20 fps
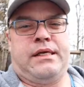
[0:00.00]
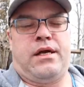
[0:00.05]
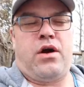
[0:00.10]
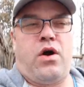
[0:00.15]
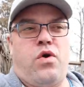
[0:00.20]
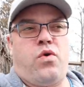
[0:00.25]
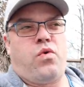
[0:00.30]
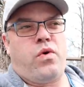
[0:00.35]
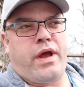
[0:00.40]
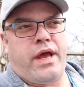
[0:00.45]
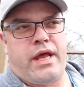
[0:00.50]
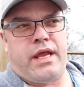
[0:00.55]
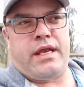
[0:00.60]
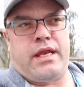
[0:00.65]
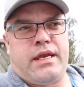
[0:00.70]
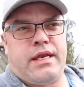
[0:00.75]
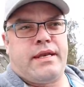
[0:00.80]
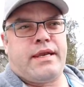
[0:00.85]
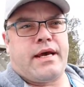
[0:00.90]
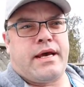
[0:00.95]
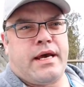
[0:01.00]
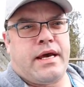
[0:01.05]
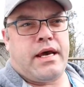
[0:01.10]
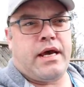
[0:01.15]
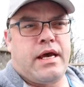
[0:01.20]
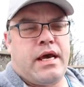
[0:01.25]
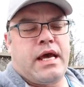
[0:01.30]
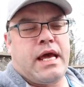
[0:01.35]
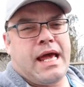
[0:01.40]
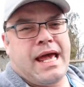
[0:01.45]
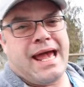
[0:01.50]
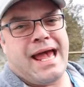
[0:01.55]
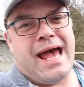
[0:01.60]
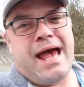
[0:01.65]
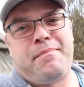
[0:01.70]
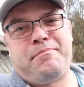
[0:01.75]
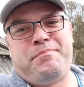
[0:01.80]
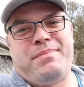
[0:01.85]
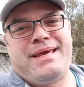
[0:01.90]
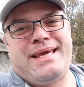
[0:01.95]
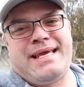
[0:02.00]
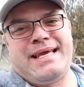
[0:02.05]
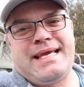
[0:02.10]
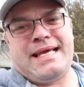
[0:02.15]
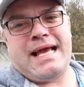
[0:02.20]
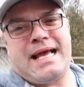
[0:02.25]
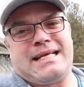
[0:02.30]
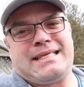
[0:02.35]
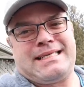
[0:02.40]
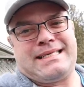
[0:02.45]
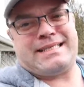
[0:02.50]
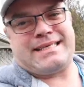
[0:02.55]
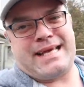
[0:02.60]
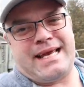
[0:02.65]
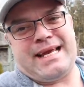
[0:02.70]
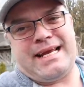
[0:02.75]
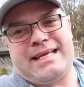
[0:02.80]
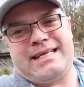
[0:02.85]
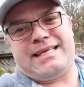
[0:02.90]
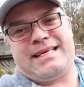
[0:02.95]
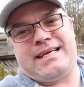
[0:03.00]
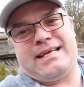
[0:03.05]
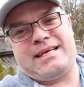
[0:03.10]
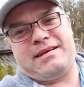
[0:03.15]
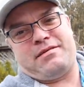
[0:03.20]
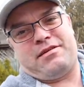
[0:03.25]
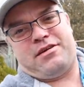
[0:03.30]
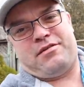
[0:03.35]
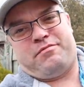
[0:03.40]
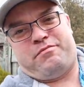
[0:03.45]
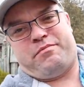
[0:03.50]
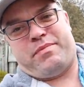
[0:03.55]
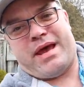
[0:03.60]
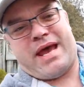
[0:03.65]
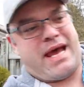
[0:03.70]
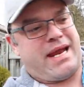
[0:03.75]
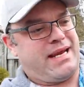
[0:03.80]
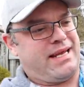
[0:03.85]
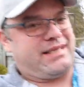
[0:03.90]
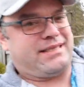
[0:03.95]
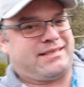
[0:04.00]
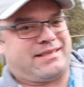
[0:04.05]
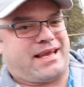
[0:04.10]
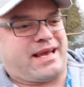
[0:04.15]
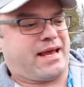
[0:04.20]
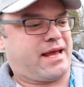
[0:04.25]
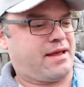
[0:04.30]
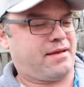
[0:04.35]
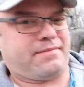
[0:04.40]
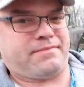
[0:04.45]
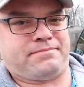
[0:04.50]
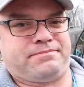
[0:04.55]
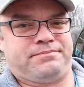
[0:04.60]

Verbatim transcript: Oh, and happy St. Patty's Day.